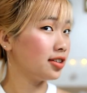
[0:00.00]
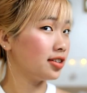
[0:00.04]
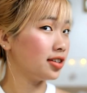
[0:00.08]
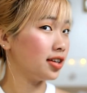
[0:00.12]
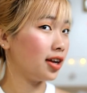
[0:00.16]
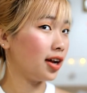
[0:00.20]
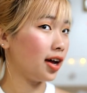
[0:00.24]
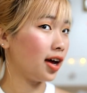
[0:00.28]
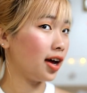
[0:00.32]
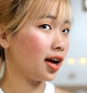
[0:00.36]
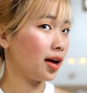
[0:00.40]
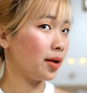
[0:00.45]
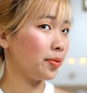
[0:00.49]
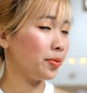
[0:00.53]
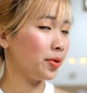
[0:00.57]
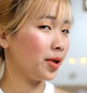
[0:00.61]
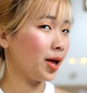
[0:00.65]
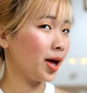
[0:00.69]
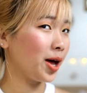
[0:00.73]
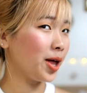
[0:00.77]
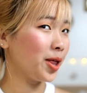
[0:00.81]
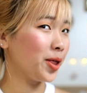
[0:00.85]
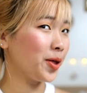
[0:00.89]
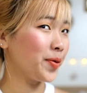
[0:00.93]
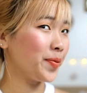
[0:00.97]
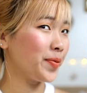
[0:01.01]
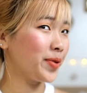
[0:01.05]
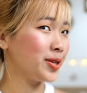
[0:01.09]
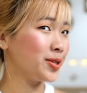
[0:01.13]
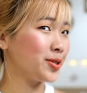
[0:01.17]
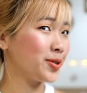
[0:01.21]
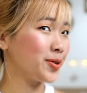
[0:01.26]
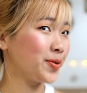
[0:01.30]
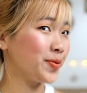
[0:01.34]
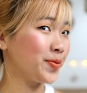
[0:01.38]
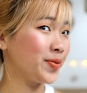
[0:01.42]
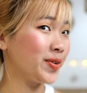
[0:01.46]
Did I apply a little
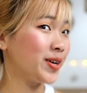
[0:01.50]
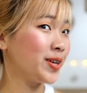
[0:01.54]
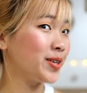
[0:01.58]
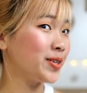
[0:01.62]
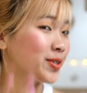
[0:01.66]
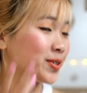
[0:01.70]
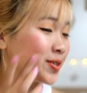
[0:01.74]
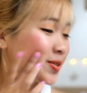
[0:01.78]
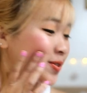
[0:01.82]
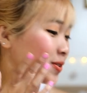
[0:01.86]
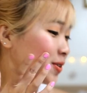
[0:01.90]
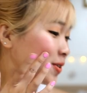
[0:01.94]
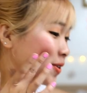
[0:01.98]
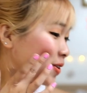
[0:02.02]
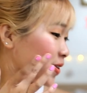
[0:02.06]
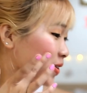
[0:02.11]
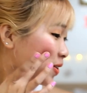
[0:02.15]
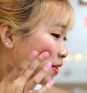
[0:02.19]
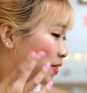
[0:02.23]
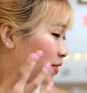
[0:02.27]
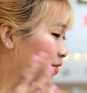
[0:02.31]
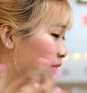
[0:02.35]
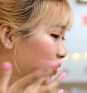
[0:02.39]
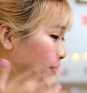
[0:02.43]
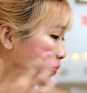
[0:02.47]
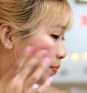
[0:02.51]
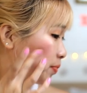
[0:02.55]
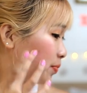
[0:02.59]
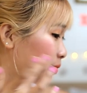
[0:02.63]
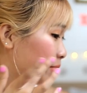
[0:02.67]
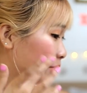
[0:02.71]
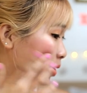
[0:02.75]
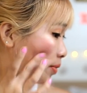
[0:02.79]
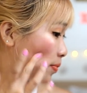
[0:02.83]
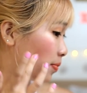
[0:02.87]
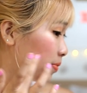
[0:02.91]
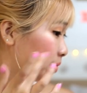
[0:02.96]
bit too much?
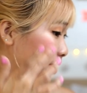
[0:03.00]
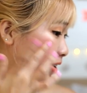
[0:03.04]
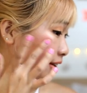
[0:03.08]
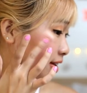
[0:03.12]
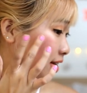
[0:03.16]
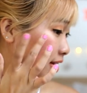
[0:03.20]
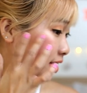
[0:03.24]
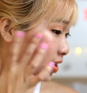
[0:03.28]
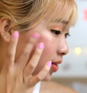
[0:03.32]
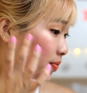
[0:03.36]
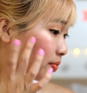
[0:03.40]
Maybe.